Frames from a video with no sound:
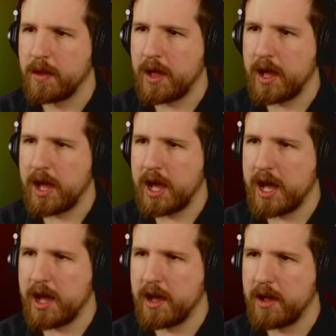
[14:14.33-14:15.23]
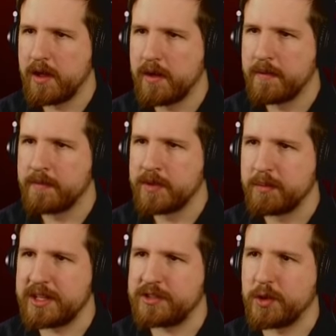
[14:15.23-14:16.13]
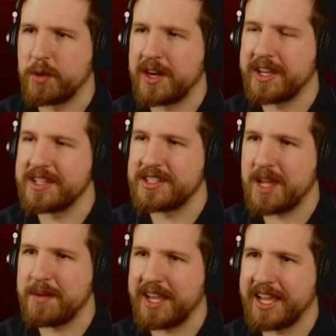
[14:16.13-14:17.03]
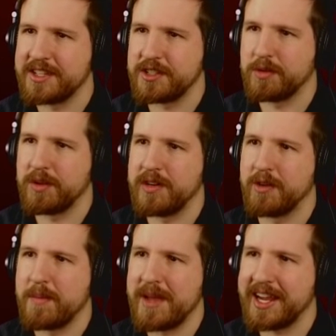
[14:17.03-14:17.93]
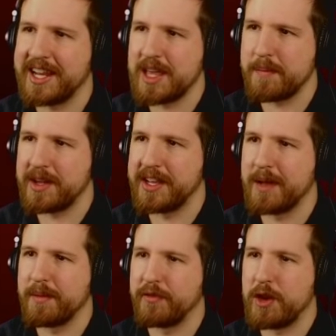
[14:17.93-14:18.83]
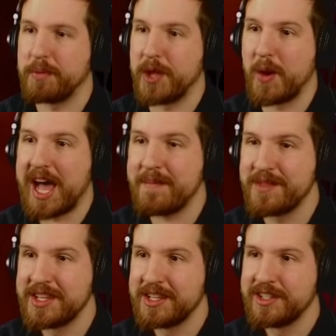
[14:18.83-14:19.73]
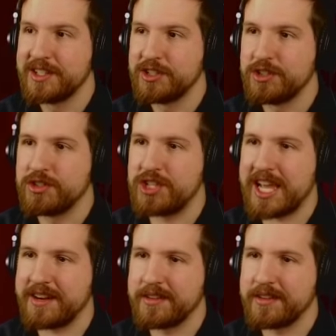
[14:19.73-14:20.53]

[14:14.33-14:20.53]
Uh, place fuel rod in containment canister. Now run back and hit that button again before you blow up. Shit.